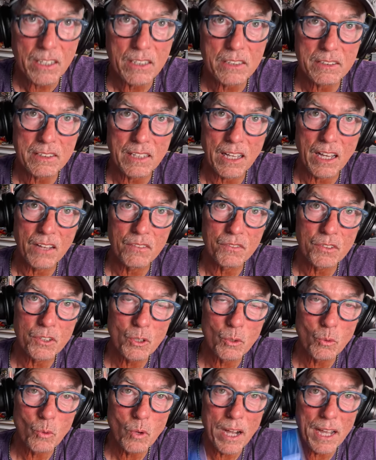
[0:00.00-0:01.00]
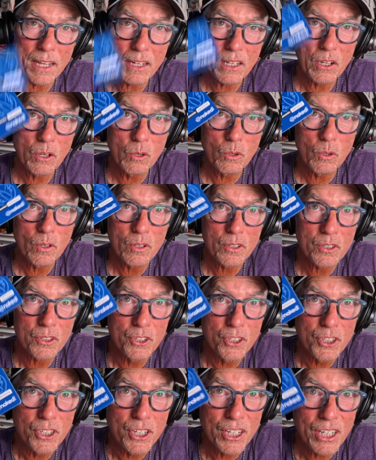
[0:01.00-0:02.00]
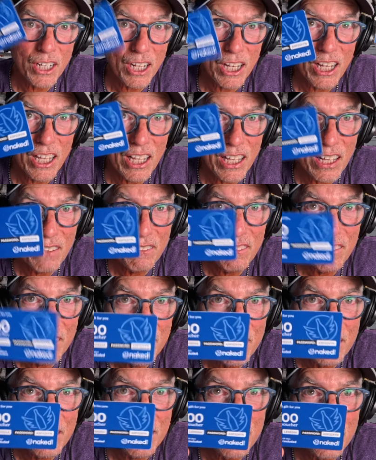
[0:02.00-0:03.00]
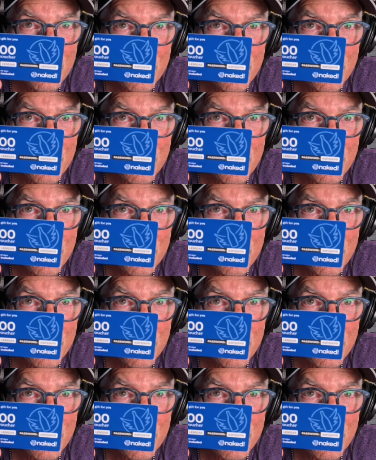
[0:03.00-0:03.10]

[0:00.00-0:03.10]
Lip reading: Now, if you're a wino, you're going to love this.